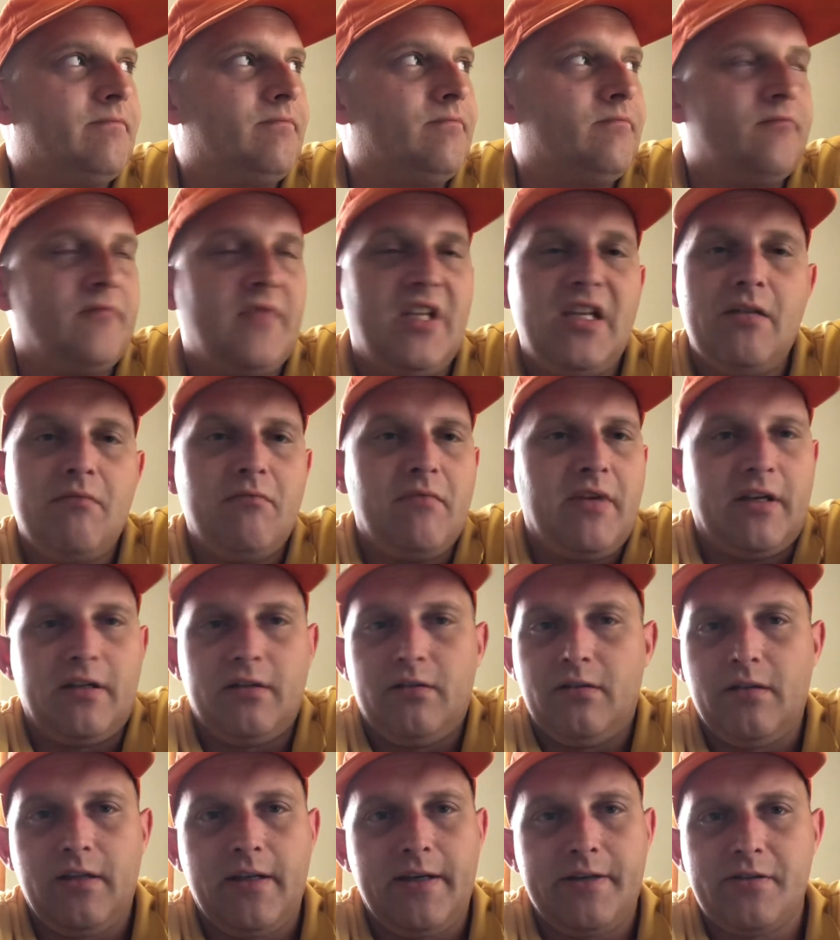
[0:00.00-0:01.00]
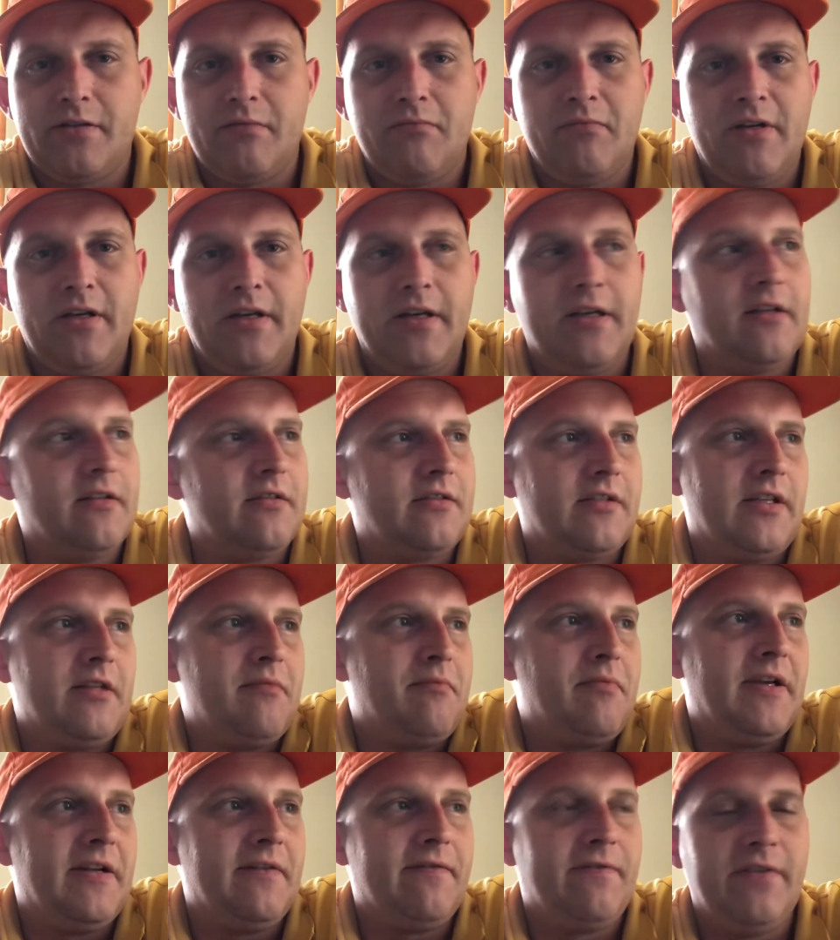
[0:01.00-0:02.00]
And you make a little extra money. Let's say the
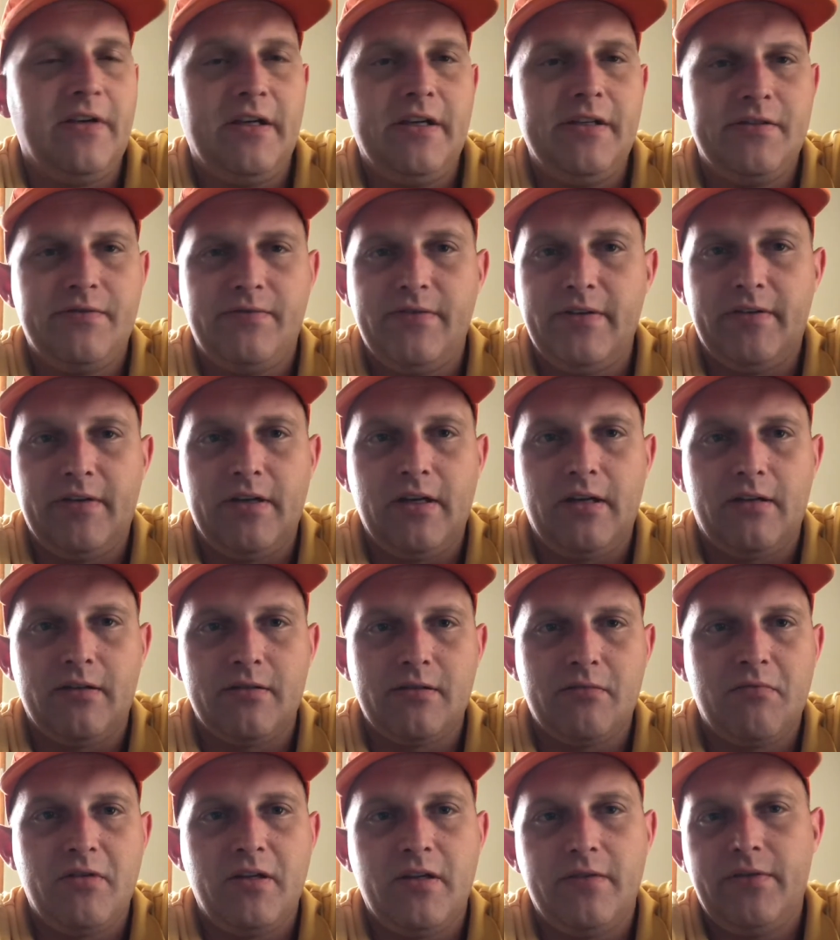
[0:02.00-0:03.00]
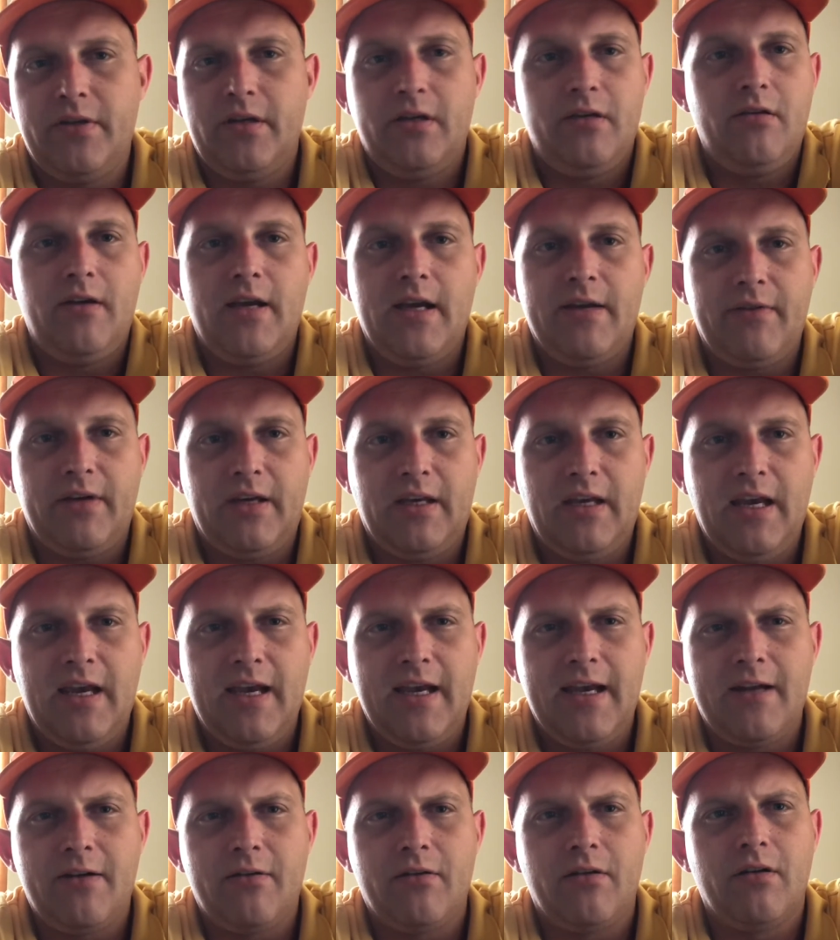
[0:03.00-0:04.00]
pet fee is $50 a month. Yeah, you can have a
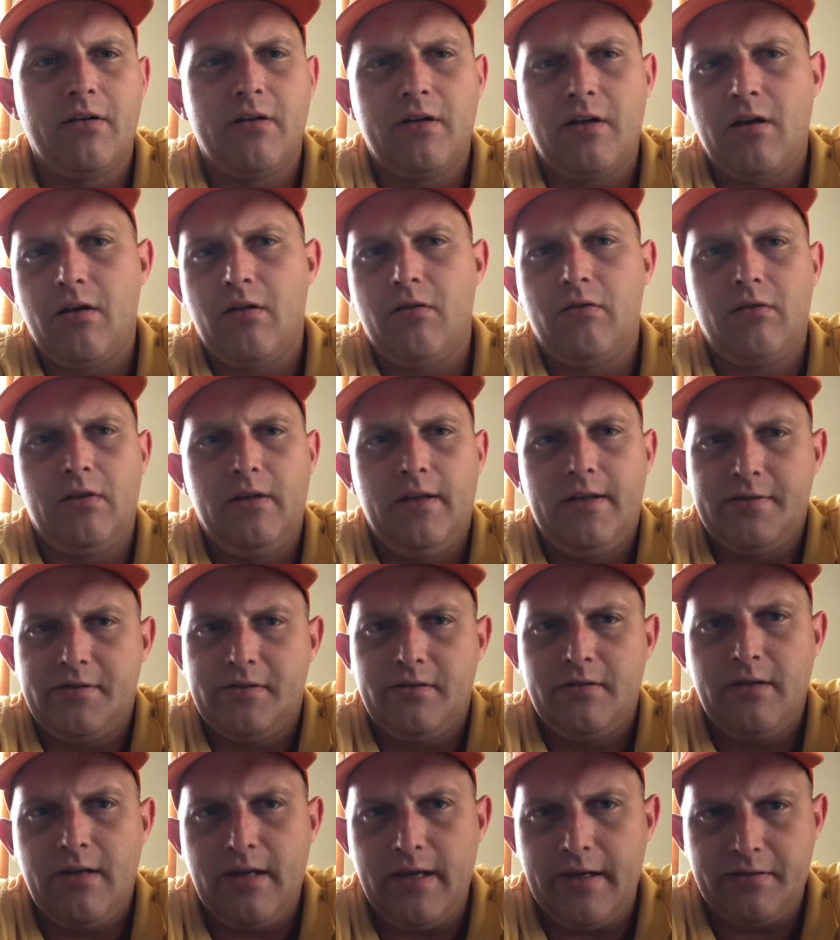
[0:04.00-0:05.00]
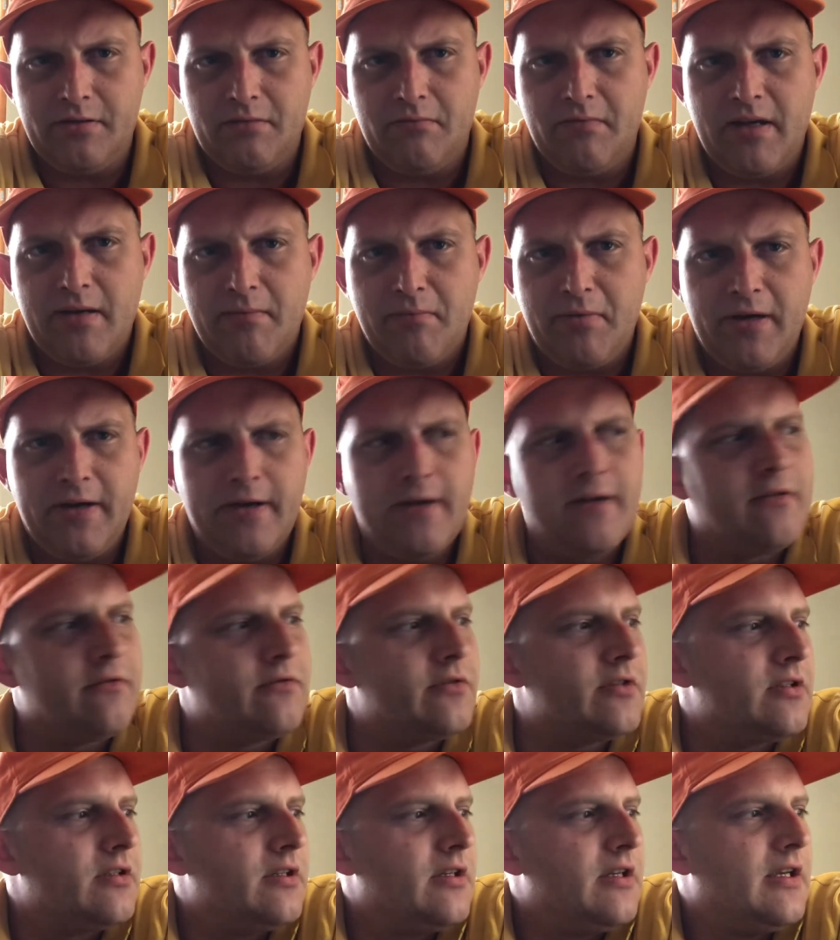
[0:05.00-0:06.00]
cat or a dog less than X amount of
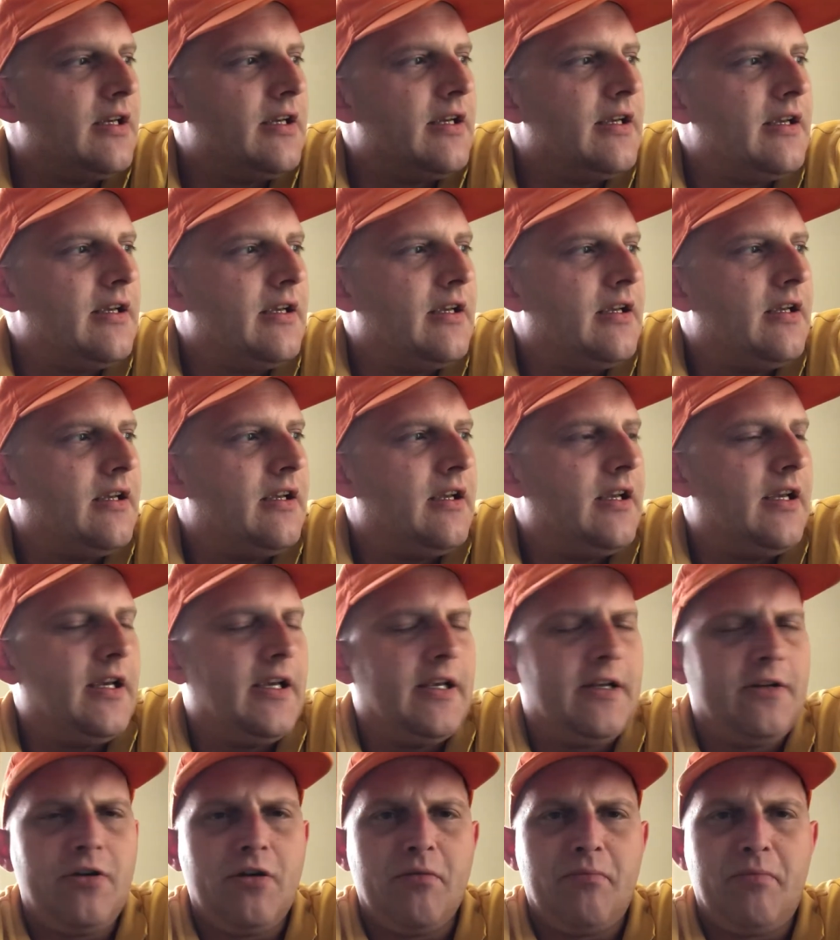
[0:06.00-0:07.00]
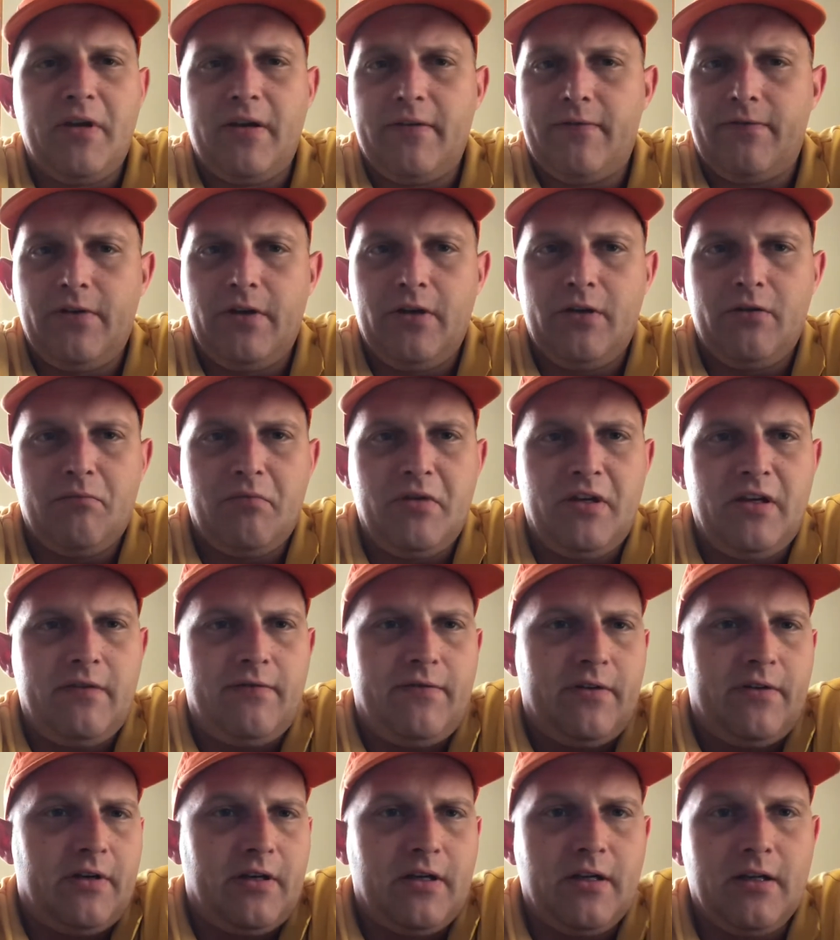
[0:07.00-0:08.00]
pounds, and your pet fee will be
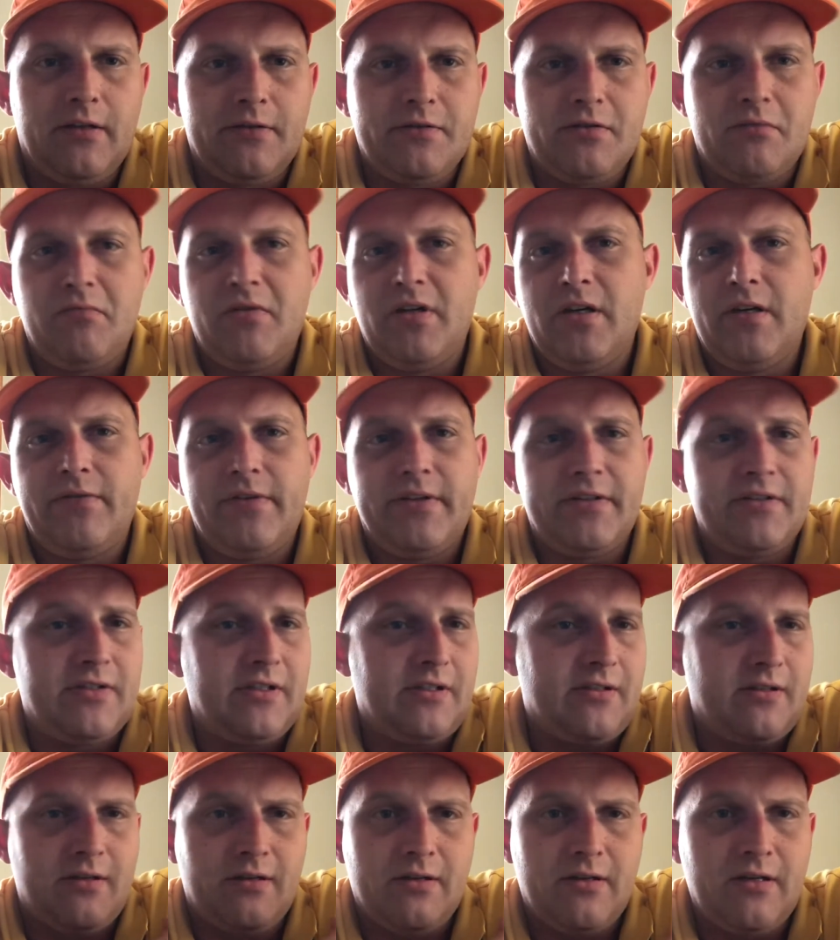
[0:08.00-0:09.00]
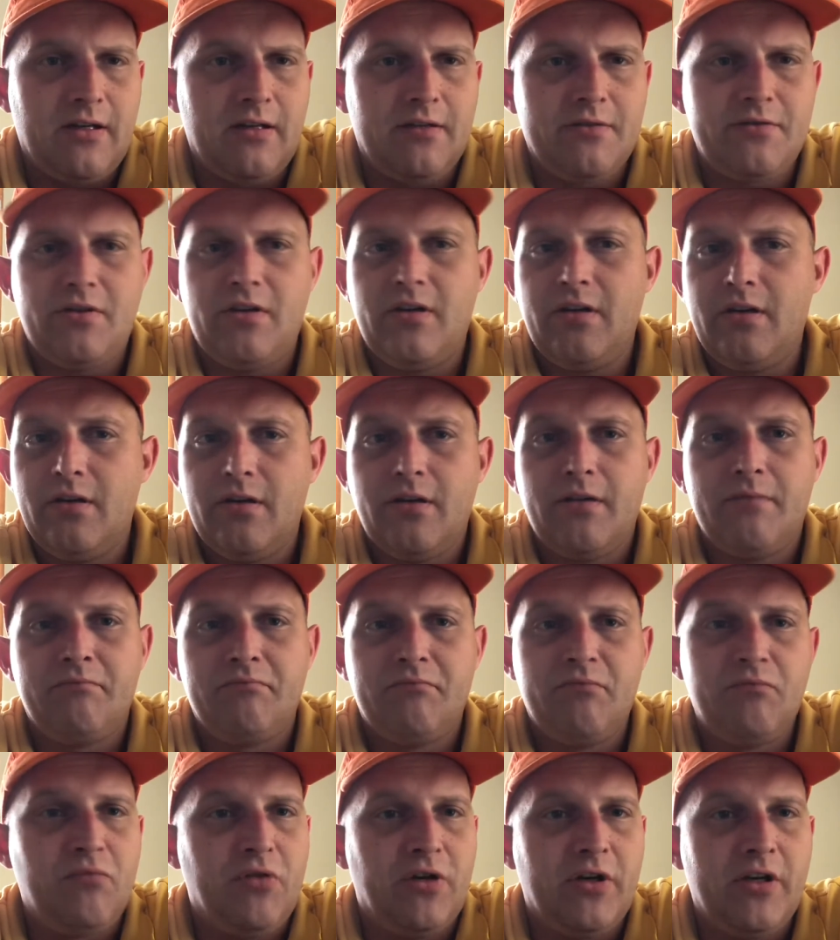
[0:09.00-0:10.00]
$50 a month. That's $600 a year.
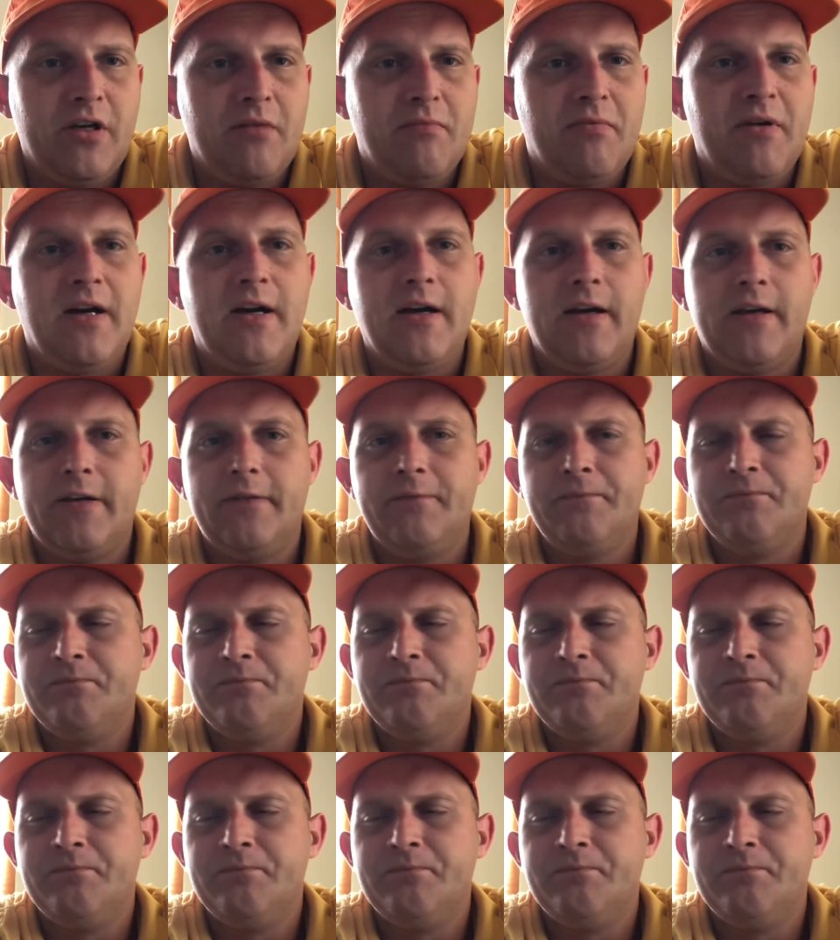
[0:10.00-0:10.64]
Put in your pocket.